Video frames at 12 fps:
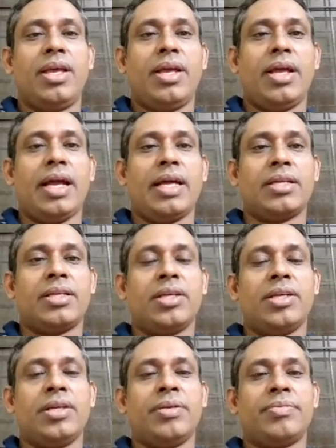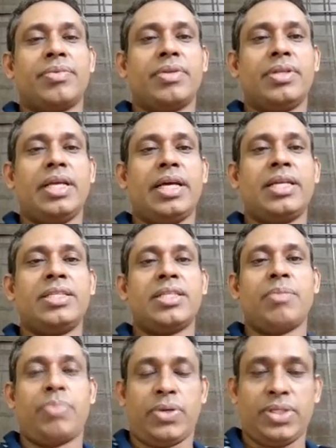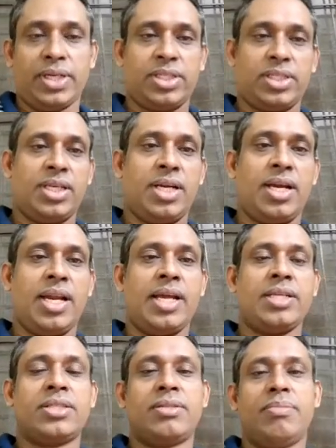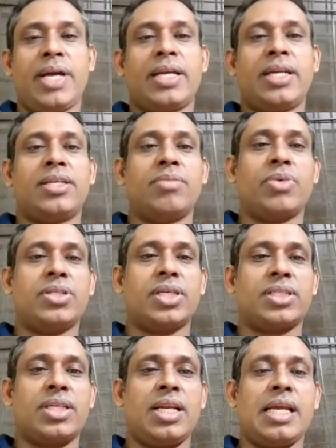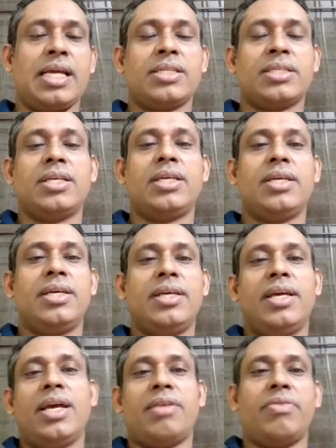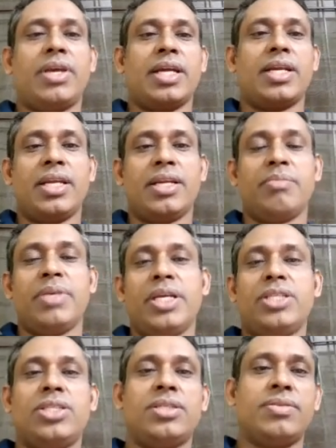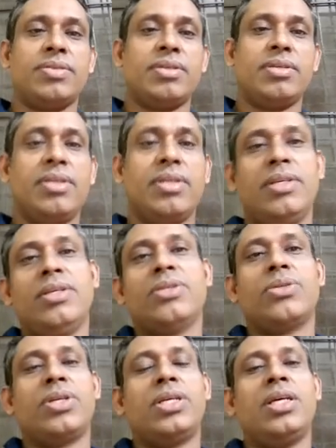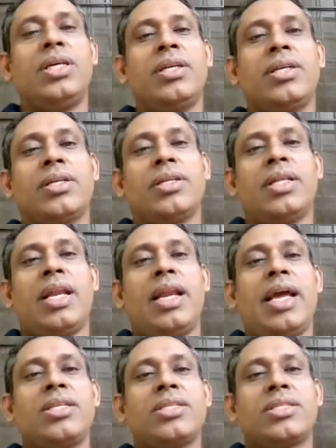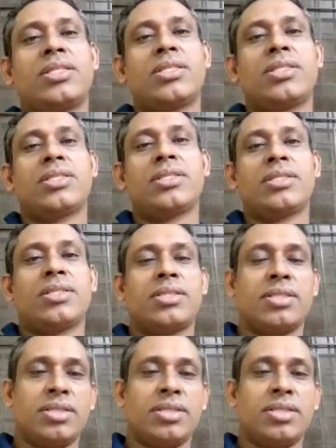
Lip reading: and there is a projection lens, magnetic projection lens, and we get an image. So here the lens